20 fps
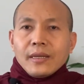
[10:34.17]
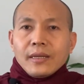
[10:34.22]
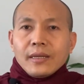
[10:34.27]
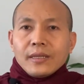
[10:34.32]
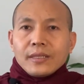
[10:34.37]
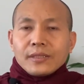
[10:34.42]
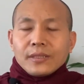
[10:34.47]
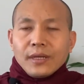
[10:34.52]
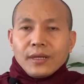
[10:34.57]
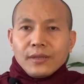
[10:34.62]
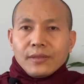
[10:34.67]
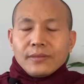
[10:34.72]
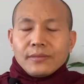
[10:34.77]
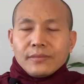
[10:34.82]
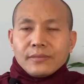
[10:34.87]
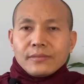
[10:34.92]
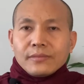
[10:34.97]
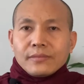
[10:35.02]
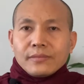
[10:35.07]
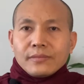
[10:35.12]
So
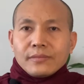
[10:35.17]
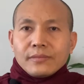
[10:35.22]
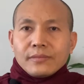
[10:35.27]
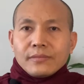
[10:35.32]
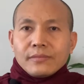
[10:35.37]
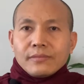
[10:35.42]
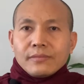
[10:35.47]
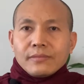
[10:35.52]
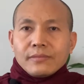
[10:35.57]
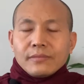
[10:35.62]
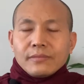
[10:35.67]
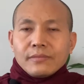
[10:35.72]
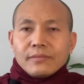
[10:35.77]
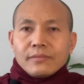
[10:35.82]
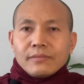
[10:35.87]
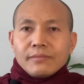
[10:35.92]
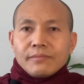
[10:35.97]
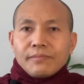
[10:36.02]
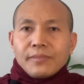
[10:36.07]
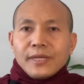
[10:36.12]

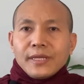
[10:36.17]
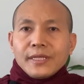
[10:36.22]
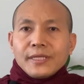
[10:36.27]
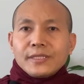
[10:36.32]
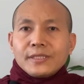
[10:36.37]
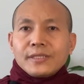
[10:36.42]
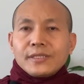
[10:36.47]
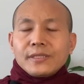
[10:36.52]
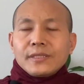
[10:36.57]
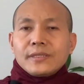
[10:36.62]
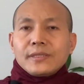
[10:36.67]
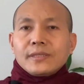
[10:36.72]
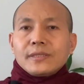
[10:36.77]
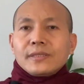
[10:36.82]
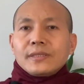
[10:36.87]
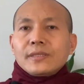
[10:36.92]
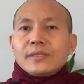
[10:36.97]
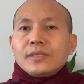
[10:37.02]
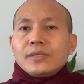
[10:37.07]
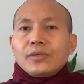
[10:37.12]
please,
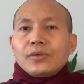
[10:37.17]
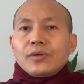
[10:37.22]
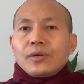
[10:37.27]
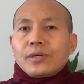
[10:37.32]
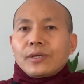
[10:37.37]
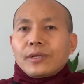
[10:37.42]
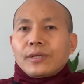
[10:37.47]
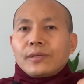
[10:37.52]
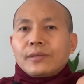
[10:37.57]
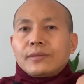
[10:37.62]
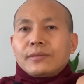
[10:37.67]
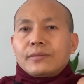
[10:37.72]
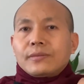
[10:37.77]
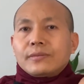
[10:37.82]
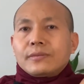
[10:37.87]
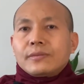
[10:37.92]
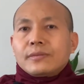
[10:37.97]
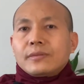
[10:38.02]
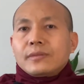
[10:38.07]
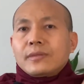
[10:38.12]
you're
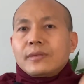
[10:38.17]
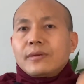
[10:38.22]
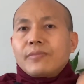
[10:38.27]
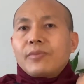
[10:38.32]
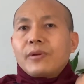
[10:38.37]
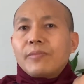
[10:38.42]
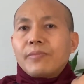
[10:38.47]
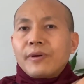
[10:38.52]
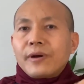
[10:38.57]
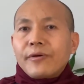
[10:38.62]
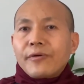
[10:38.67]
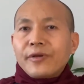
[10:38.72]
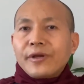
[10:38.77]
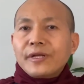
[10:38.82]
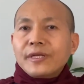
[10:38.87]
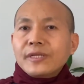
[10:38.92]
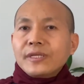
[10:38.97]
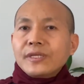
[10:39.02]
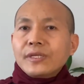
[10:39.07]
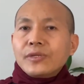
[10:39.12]

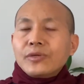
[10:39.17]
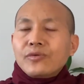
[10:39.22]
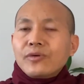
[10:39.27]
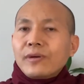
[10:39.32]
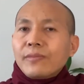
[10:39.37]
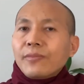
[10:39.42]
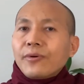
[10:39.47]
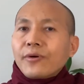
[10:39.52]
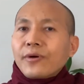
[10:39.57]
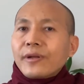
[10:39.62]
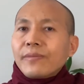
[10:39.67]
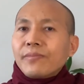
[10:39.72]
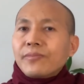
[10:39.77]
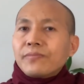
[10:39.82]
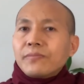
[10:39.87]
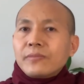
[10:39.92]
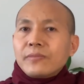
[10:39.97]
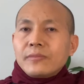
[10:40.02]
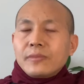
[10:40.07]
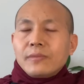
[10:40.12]
preparing your body
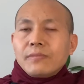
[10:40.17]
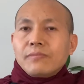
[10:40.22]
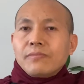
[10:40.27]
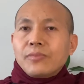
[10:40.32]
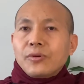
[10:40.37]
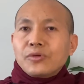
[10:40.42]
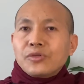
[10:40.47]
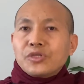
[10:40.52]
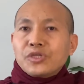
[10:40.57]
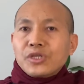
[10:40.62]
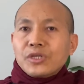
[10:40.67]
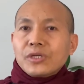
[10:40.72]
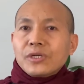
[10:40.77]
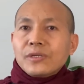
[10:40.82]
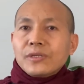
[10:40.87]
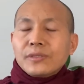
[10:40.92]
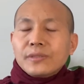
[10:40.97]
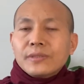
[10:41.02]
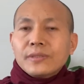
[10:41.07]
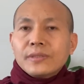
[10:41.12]
posture
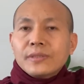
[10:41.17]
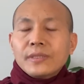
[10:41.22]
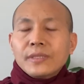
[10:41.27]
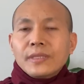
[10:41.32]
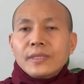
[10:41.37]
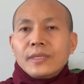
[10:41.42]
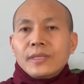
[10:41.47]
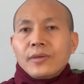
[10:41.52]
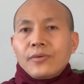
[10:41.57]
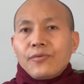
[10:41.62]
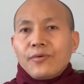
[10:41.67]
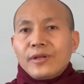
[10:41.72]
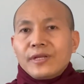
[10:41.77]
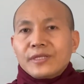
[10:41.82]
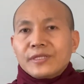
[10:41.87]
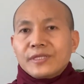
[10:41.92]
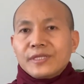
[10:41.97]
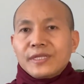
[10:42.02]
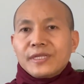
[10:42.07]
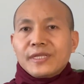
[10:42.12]
with a
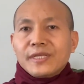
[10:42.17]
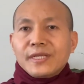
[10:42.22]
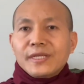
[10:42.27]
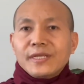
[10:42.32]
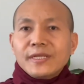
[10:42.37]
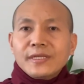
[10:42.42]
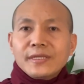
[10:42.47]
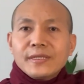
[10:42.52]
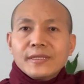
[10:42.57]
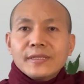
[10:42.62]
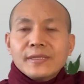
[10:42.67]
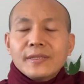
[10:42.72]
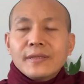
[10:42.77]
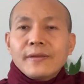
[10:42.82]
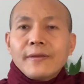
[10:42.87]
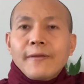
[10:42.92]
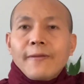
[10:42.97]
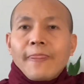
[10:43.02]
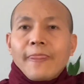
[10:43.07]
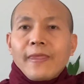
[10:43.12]
sitting,
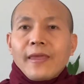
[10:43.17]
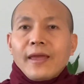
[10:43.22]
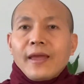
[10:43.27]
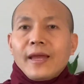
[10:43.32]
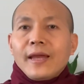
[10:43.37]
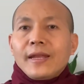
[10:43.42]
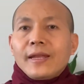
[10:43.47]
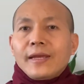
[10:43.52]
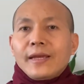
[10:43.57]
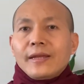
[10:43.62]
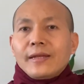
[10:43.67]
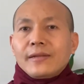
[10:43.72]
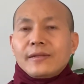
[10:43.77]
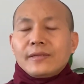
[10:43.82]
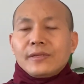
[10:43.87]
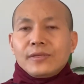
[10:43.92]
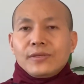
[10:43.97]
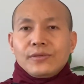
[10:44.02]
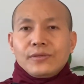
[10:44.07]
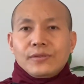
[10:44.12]
and then
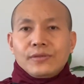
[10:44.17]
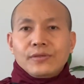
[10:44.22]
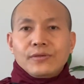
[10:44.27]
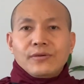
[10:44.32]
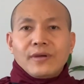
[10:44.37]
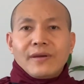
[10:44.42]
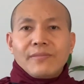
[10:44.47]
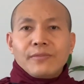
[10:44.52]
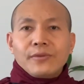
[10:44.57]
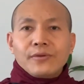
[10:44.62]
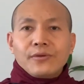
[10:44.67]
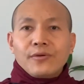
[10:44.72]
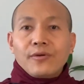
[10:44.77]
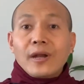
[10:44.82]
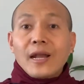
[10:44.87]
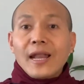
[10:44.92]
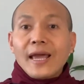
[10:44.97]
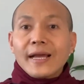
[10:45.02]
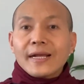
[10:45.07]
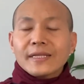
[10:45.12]
you have to
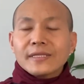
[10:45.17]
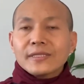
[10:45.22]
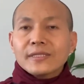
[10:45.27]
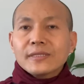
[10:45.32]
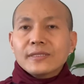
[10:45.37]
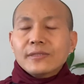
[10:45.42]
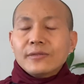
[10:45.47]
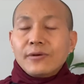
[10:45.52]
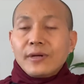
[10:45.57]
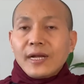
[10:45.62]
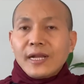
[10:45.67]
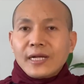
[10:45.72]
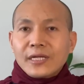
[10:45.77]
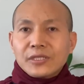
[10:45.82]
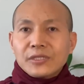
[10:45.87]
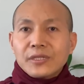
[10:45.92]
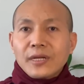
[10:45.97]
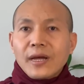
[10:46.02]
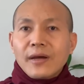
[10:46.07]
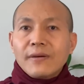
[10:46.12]
relax
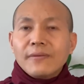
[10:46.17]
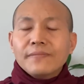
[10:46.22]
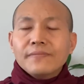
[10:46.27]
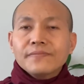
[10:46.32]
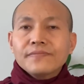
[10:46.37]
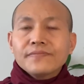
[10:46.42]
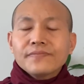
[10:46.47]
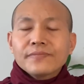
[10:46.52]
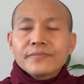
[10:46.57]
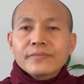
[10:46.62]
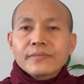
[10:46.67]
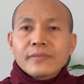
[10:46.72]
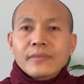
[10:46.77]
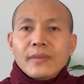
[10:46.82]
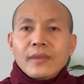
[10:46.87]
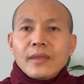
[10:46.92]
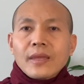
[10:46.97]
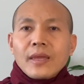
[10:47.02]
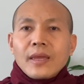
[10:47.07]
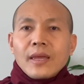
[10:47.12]
now
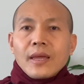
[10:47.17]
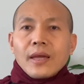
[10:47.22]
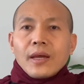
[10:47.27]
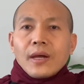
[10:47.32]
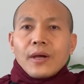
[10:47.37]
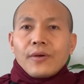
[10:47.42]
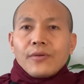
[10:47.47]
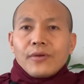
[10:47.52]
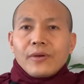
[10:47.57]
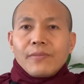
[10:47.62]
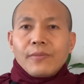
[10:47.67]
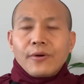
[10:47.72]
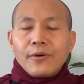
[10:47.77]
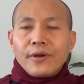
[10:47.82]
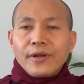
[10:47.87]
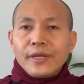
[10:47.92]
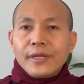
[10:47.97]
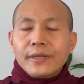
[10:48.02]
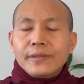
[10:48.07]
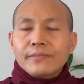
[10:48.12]
on your
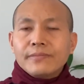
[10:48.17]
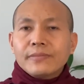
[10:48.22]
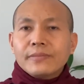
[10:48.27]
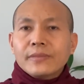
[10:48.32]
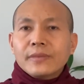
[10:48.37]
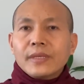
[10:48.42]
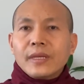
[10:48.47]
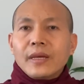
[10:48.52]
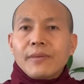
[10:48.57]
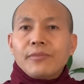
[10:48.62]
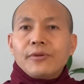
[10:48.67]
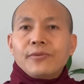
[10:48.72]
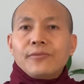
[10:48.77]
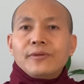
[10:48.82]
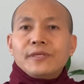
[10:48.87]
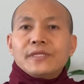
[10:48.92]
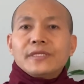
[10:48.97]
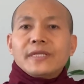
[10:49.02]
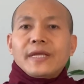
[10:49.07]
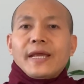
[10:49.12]
body, have to be
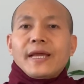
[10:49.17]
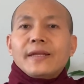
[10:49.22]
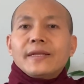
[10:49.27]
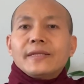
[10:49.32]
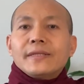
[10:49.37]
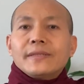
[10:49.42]
stand,